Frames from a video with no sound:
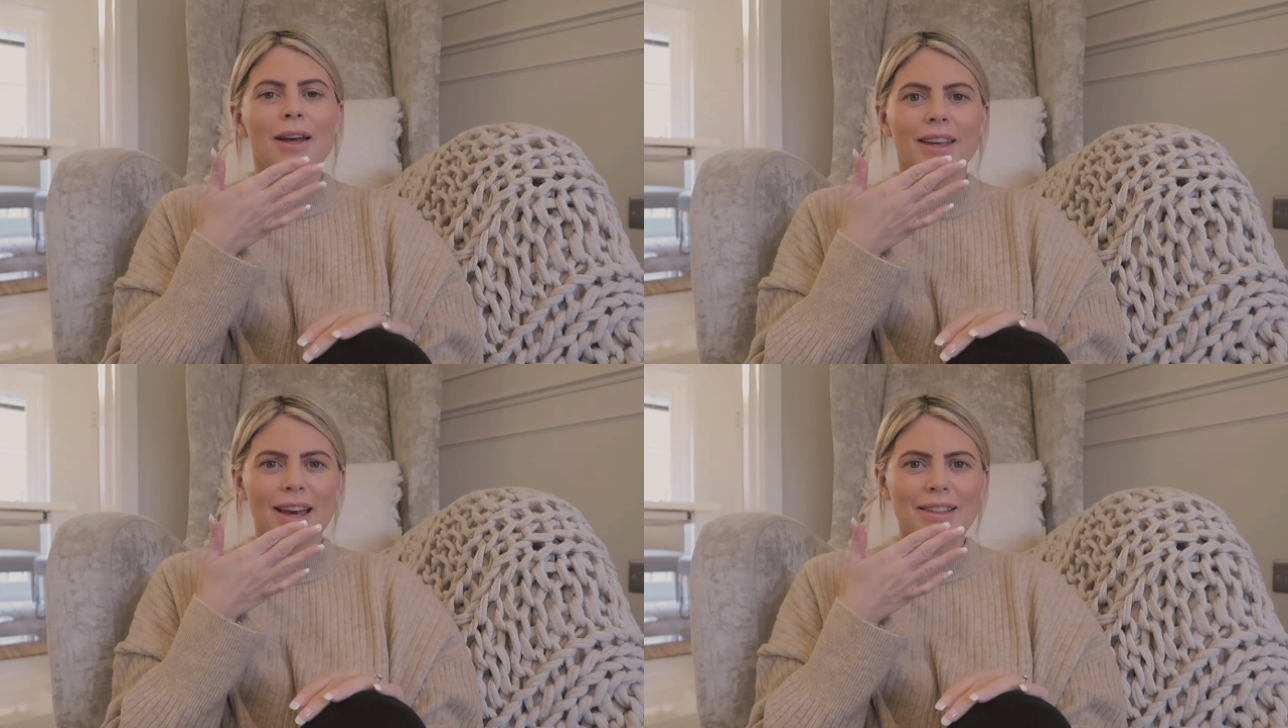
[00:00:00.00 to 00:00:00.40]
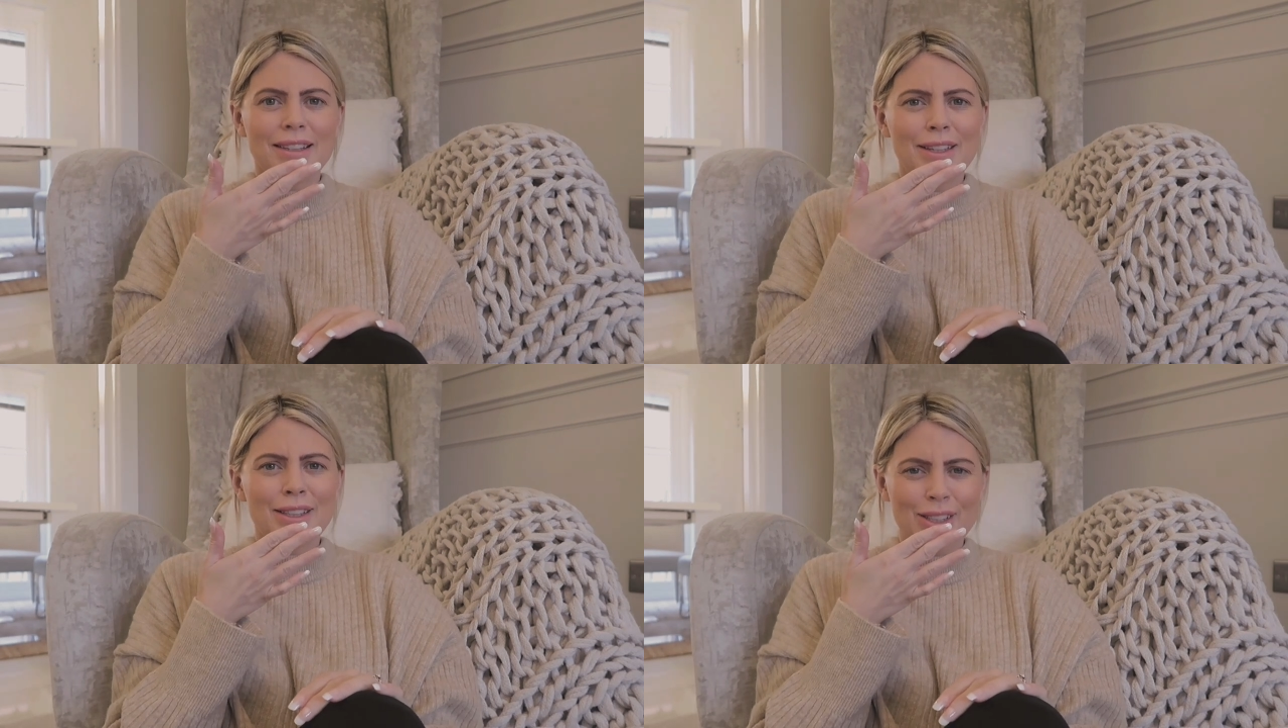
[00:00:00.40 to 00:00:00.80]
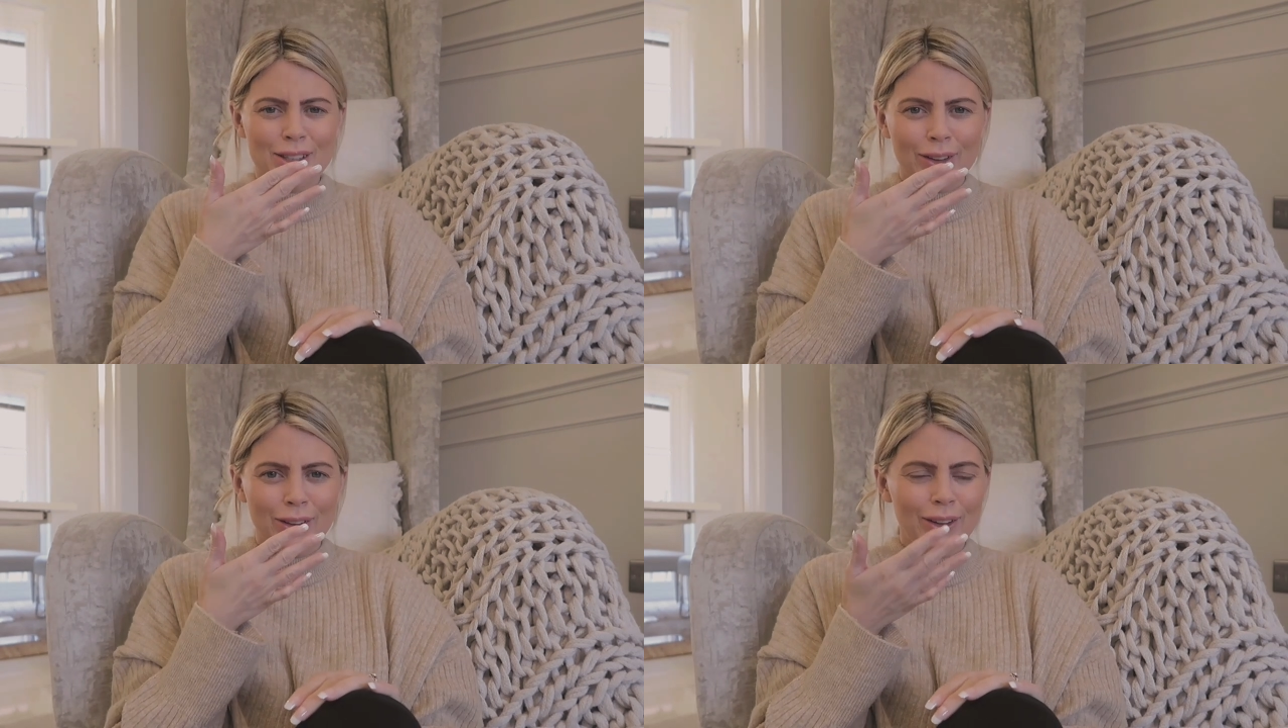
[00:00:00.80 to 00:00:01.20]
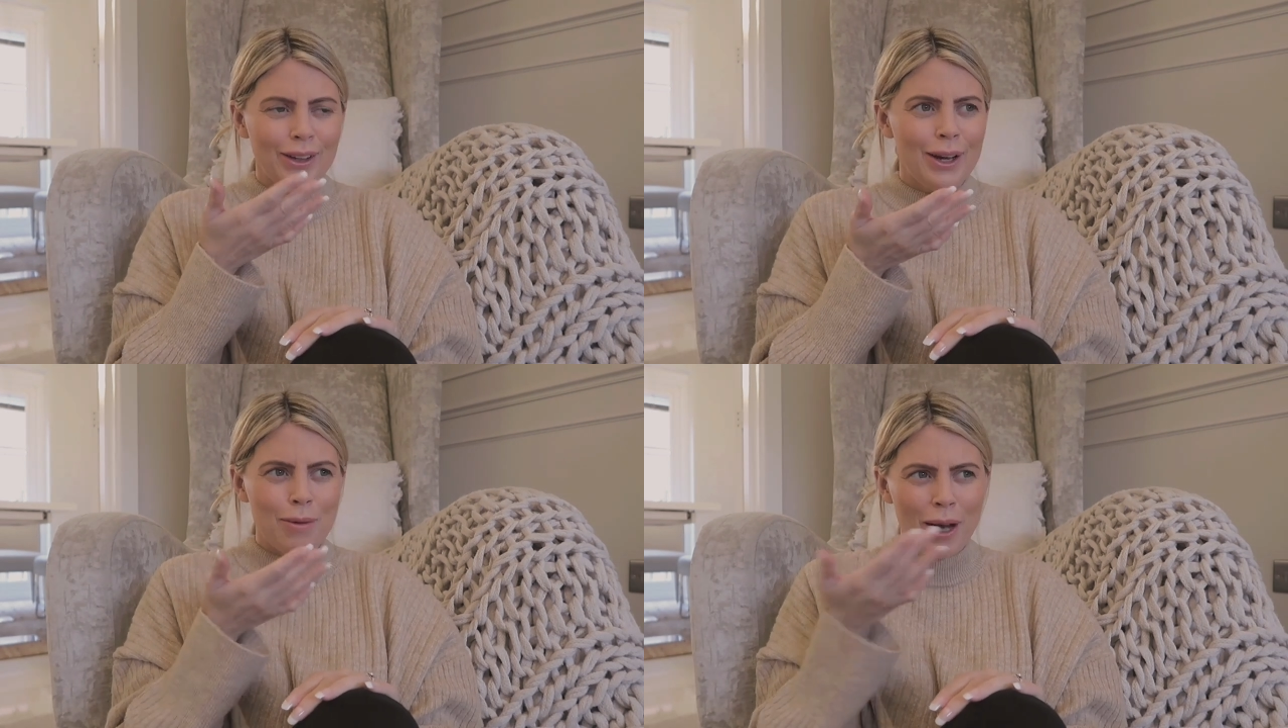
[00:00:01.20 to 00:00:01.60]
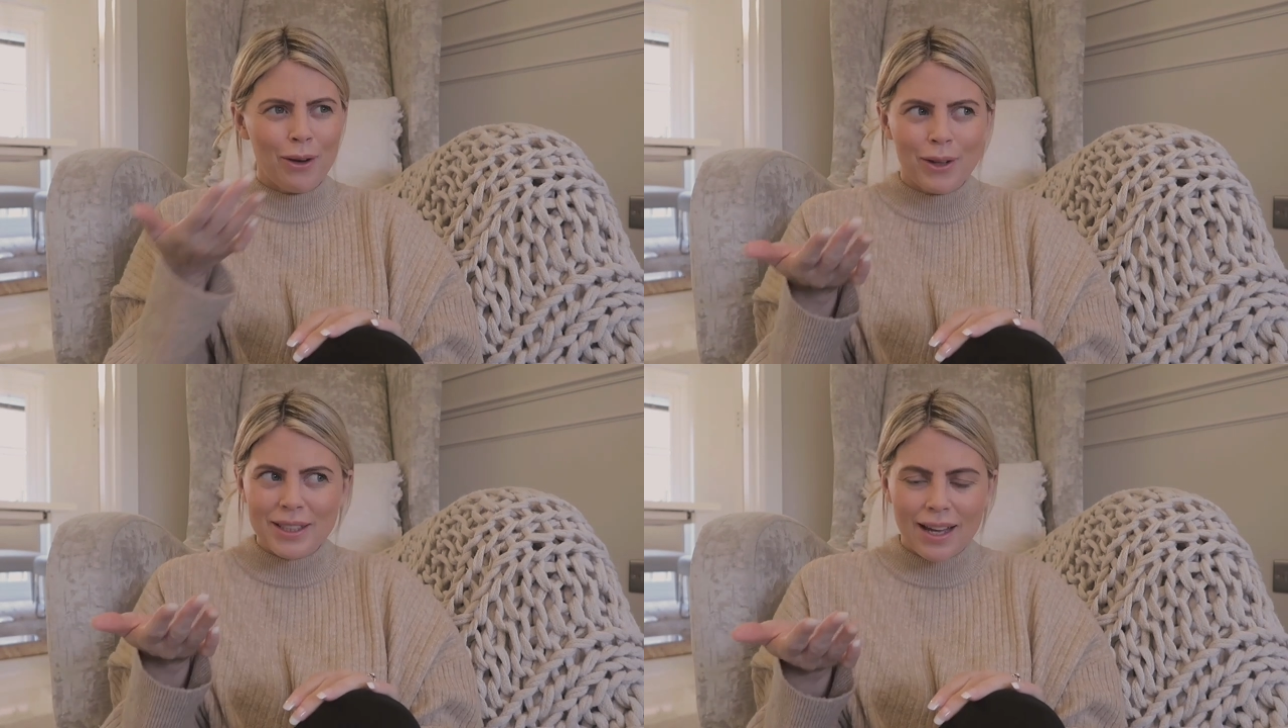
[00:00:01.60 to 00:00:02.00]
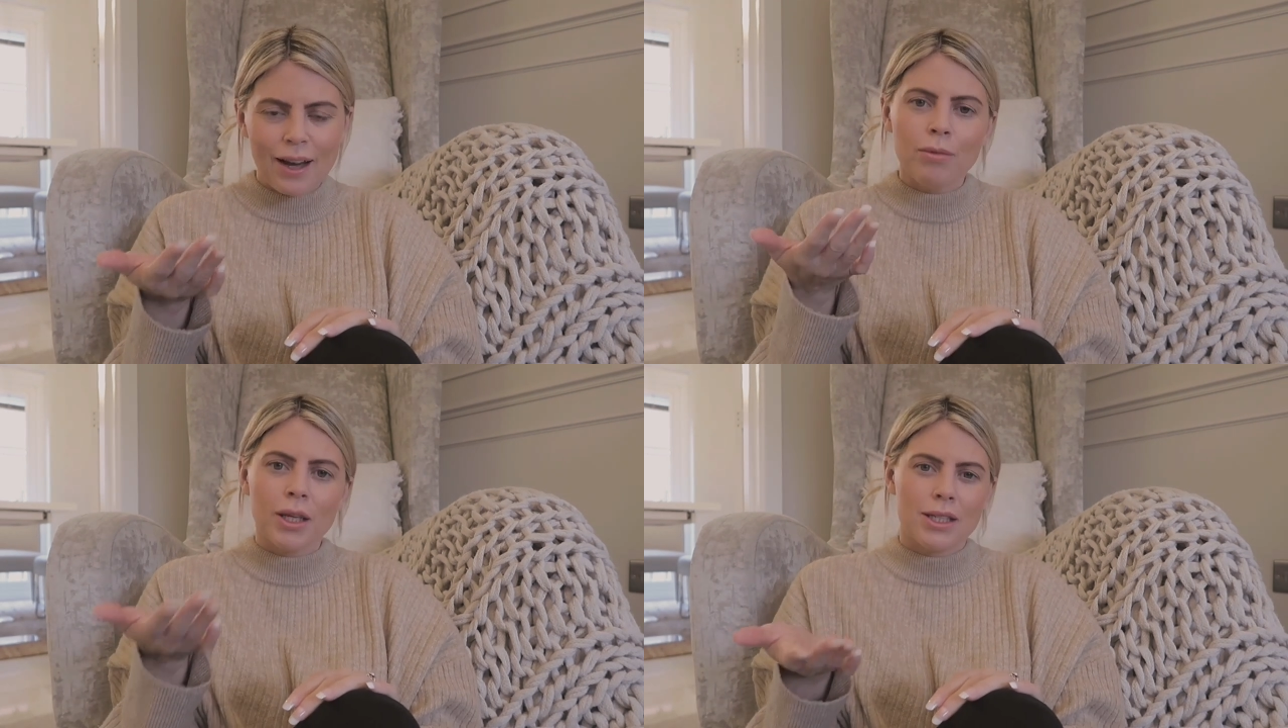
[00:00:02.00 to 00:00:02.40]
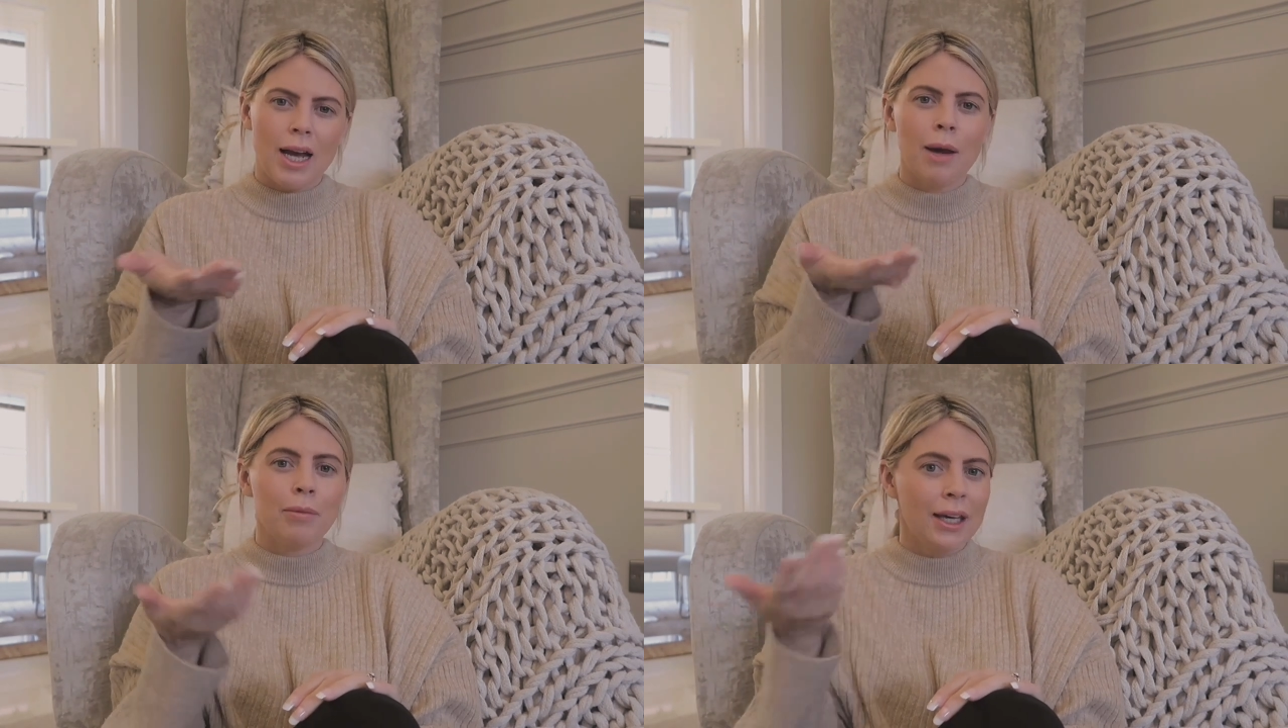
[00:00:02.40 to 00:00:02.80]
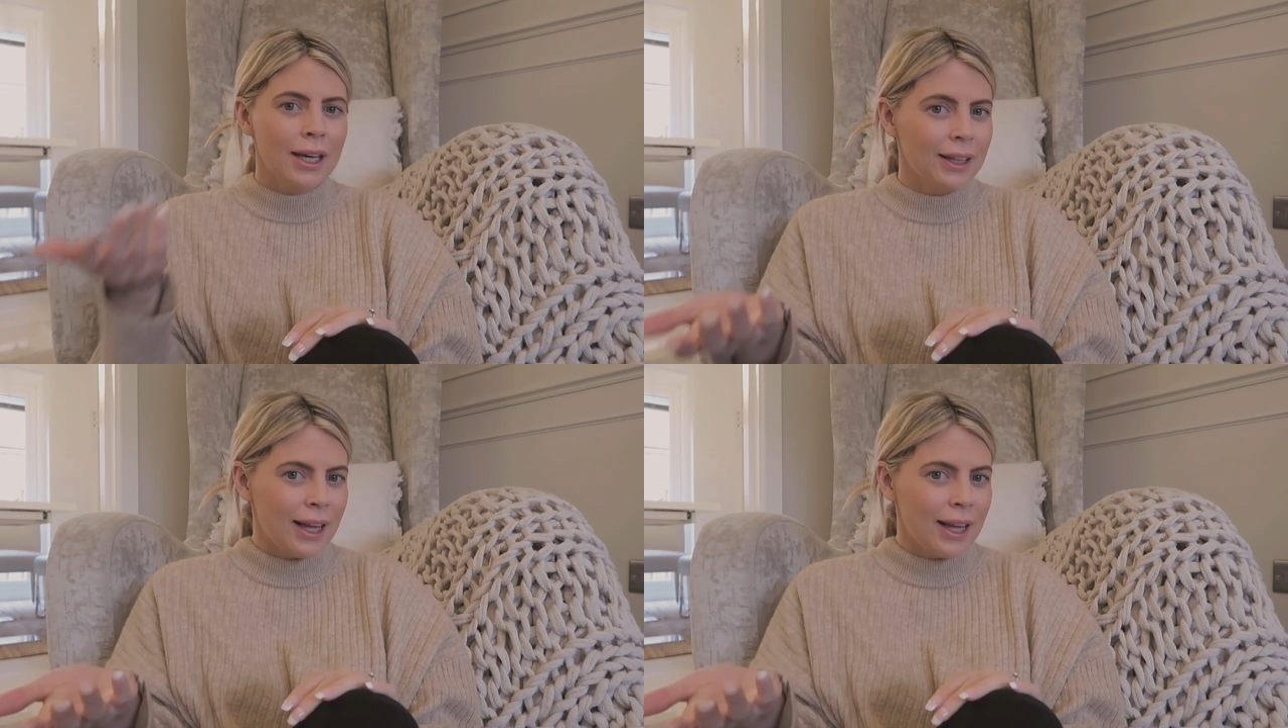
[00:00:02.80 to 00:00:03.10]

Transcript: Yes, it is sore. I always get them this time of year.